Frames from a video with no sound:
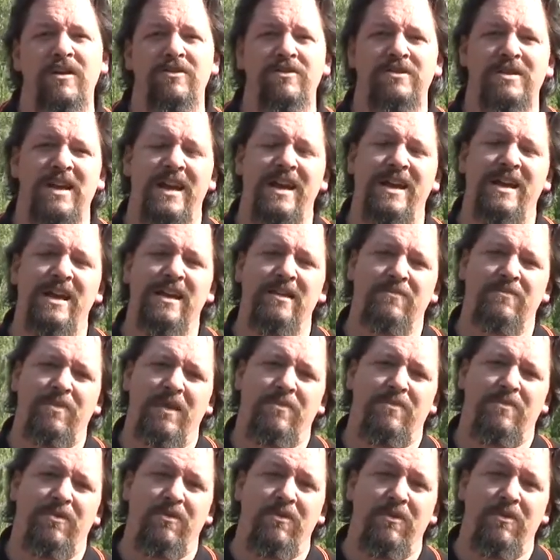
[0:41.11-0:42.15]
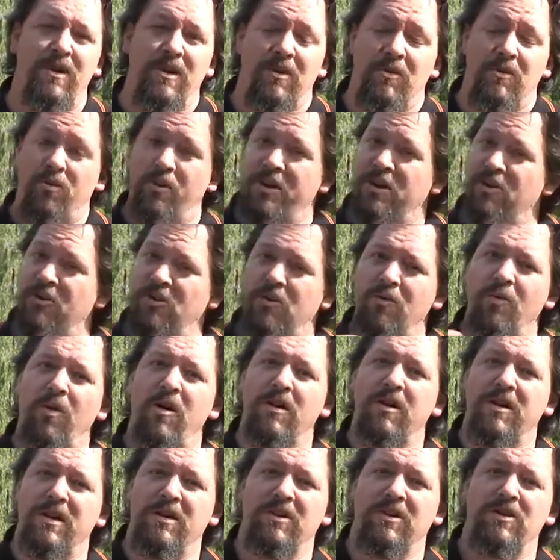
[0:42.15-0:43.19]
you taking people when you're
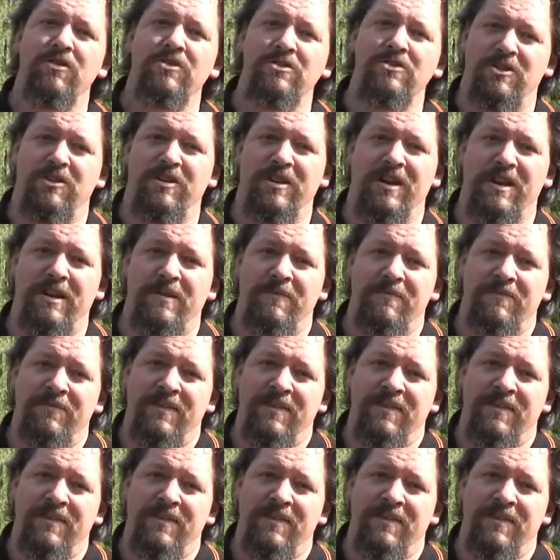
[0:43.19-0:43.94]
walking your journey?